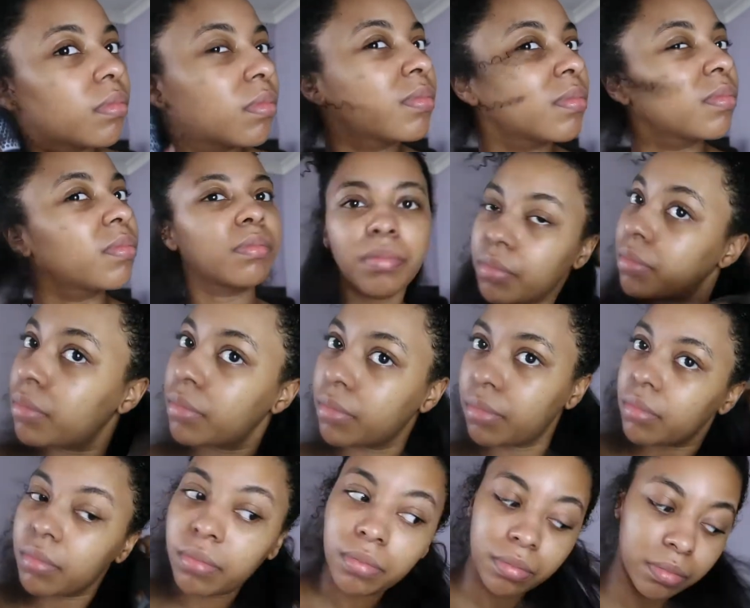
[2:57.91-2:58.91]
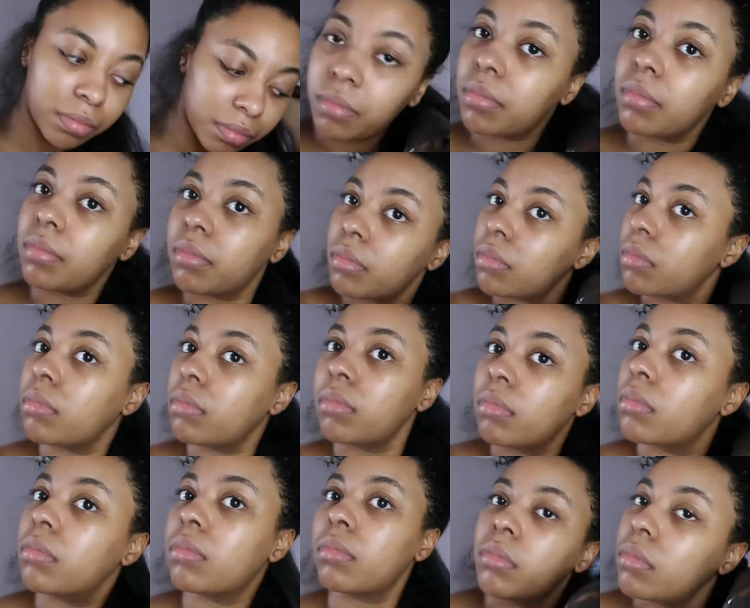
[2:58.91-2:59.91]
it's like every week or every
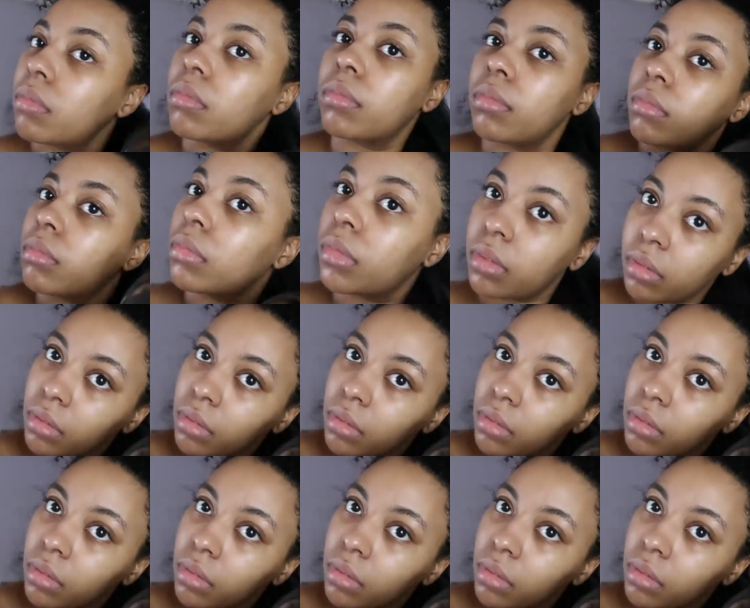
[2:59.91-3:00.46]
other week.